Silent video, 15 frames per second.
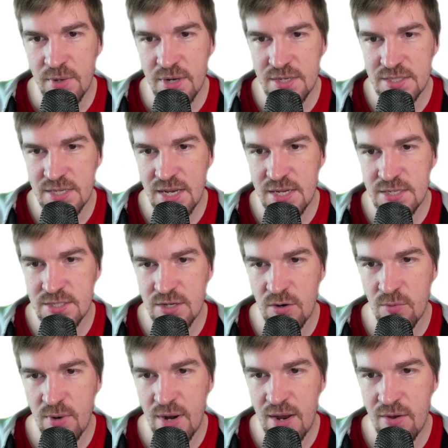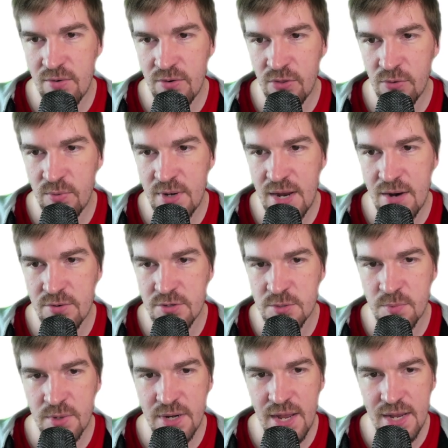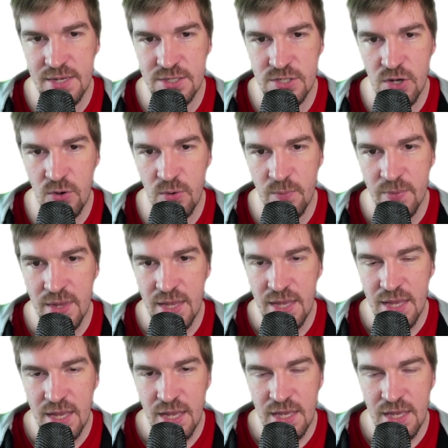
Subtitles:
But it says around 3 hours per day. So